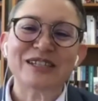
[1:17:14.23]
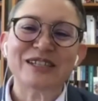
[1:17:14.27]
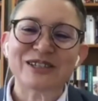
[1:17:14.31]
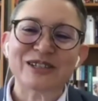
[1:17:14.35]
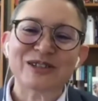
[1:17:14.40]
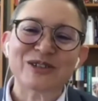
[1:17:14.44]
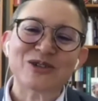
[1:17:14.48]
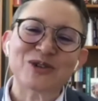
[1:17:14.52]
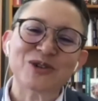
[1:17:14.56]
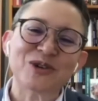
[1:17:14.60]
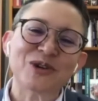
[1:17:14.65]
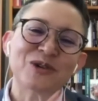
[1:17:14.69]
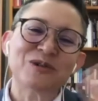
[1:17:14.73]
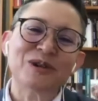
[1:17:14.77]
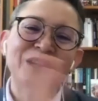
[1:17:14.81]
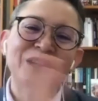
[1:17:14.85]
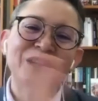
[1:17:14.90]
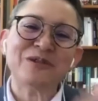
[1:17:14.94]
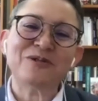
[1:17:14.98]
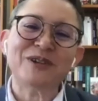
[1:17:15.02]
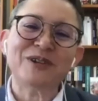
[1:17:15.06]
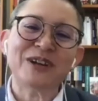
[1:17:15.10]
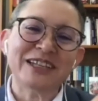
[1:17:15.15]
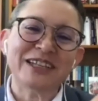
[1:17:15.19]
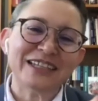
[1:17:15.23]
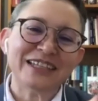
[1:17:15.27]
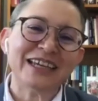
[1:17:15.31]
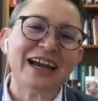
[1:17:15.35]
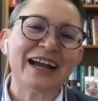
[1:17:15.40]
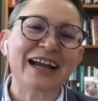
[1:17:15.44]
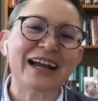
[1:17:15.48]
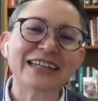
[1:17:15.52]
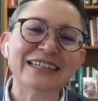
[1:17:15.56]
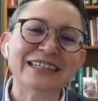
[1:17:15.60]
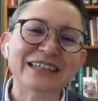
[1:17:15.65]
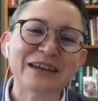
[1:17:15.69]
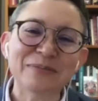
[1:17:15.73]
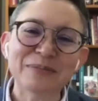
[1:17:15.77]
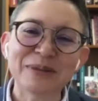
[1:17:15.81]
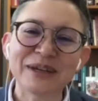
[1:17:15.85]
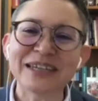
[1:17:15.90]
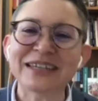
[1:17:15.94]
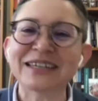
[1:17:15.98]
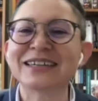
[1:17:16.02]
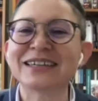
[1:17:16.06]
since you already read the academic